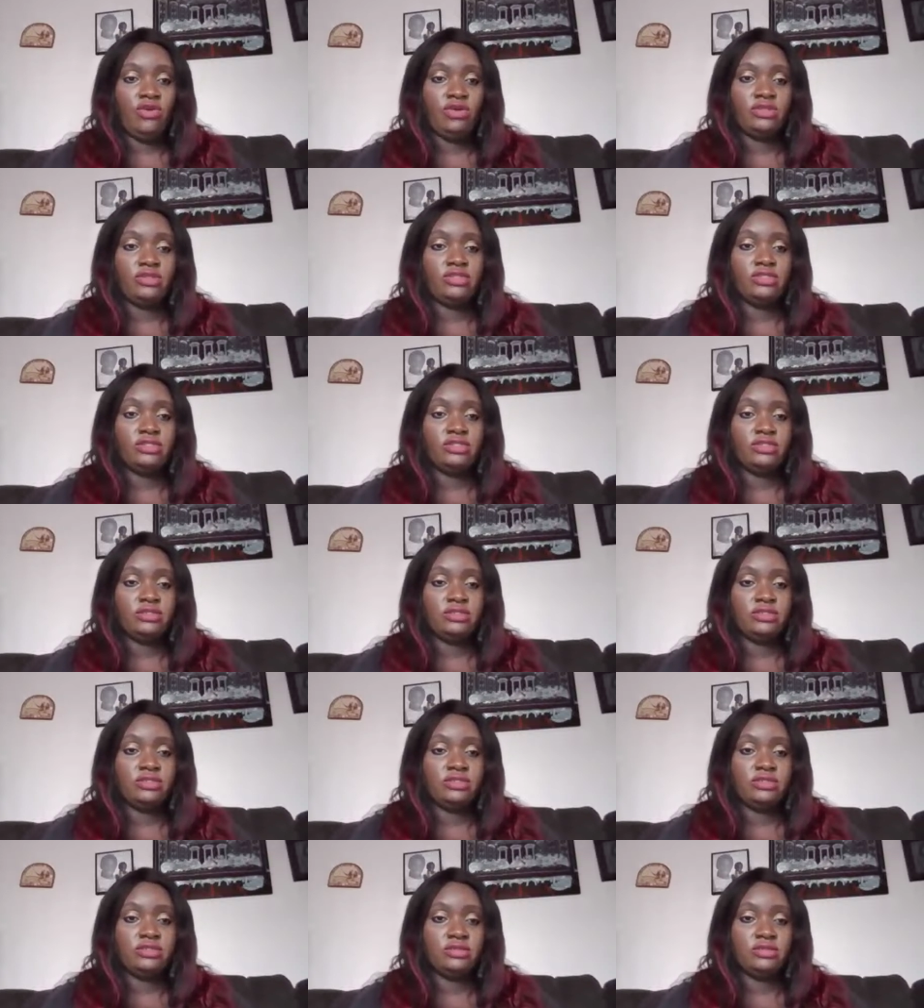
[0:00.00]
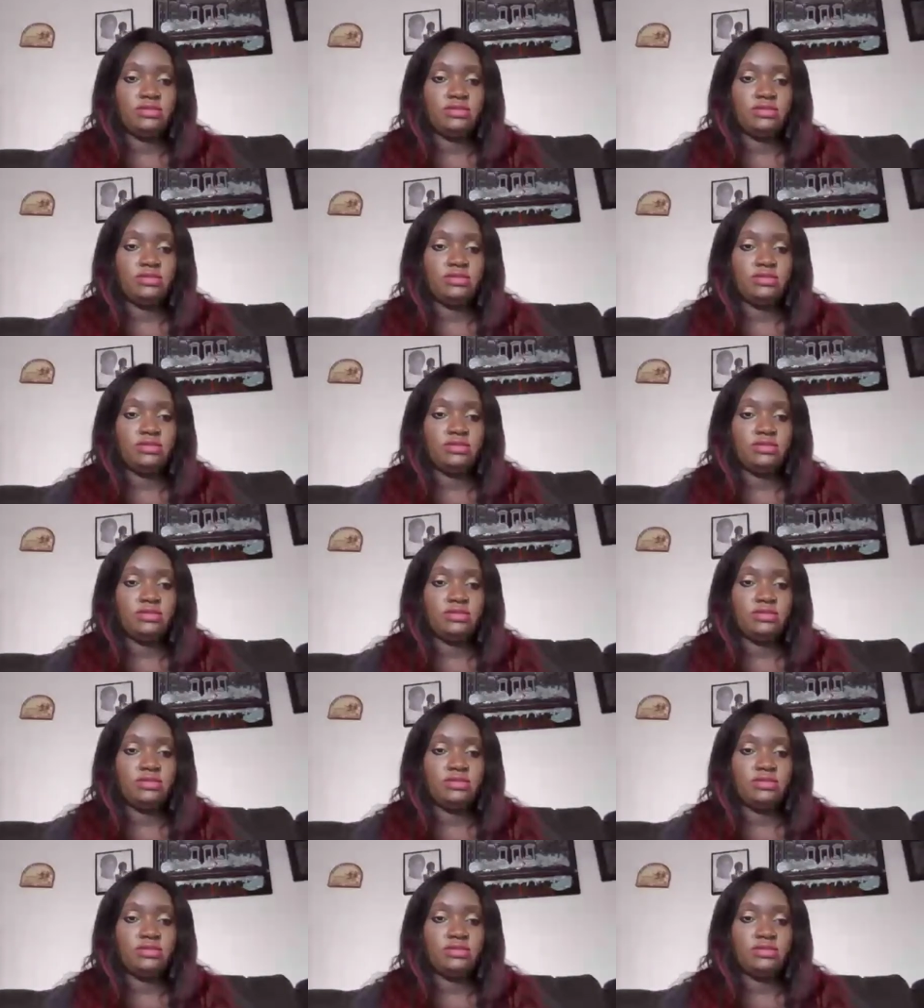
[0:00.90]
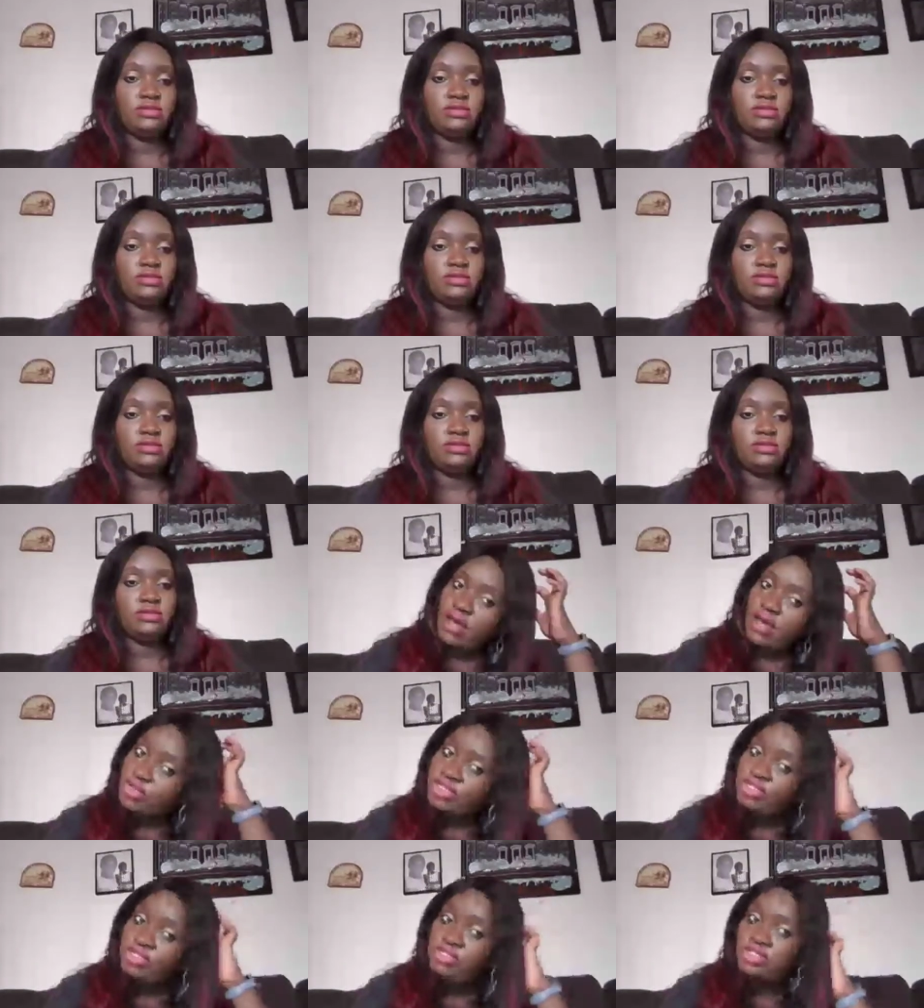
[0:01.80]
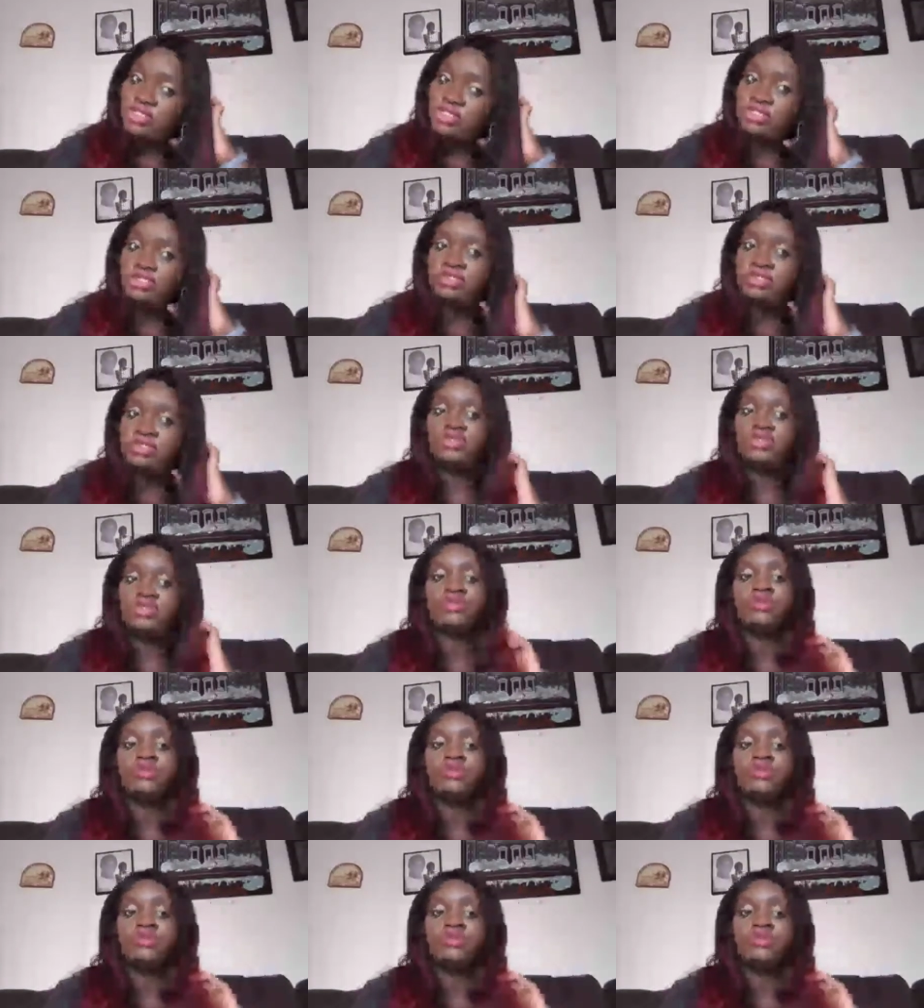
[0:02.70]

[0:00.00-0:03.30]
uh, tear a challenge or opportunity to